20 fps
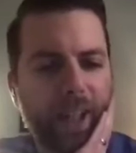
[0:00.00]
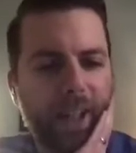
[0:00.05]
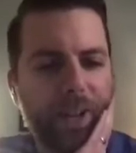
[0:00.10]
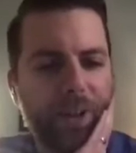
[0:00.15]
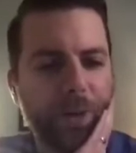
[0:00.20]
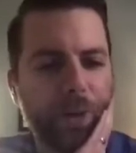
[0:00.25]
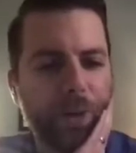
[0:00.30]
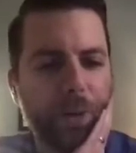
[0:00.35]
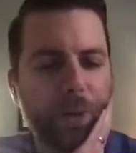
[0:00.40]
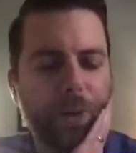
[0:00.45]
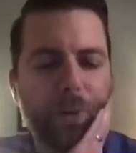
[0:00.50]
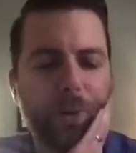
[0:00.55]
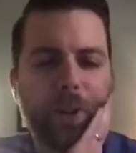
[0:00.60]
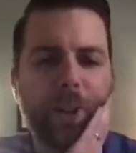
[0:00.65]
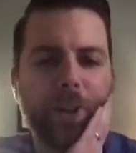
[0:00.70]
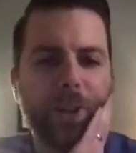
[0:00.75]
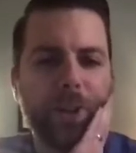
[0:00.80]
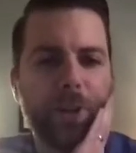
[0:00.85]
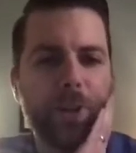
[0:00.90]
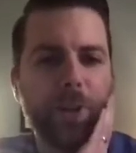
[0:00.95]
I don't know what to
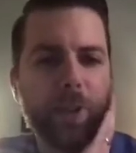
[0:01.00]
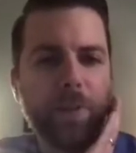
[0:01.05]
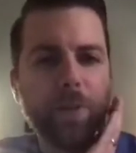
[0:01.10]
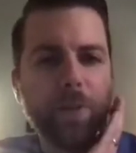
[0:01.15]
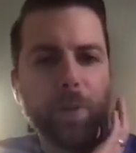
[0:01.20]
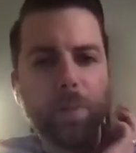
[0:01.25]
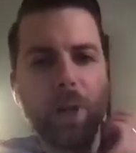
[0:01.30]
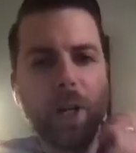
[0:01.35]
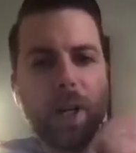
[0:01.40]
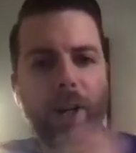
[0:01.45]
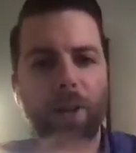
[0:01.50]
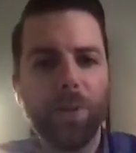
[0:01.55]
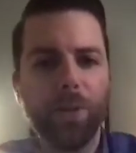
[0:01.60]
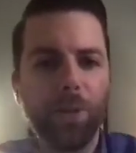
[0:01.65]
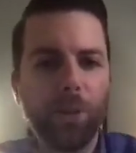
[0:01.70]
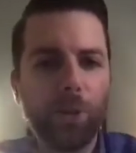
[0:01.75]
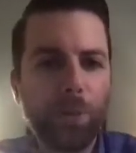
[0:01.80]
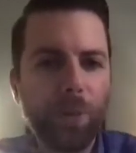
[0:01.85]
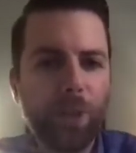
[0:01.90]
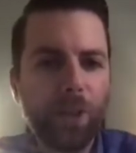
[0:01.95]
make of the Cleveland
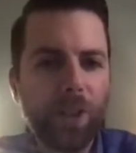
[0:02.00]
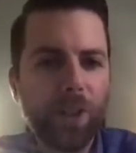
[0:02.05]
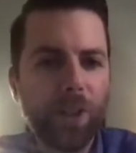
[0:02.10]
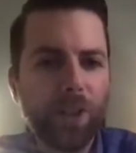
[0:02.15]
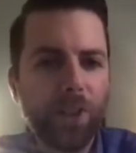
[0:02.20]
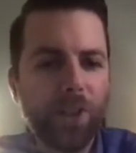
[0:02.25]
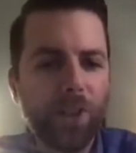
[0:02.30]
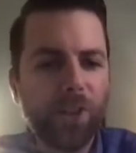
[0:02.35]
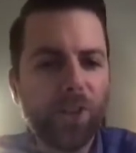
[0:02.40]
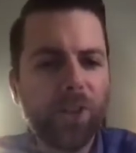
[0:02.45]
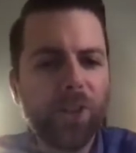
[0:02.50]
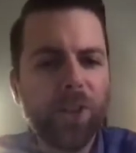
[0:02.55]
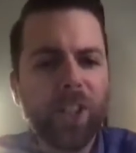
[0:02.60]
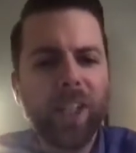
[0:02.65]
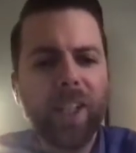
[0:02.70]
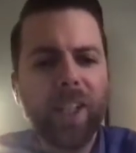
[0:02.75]
Browns, because,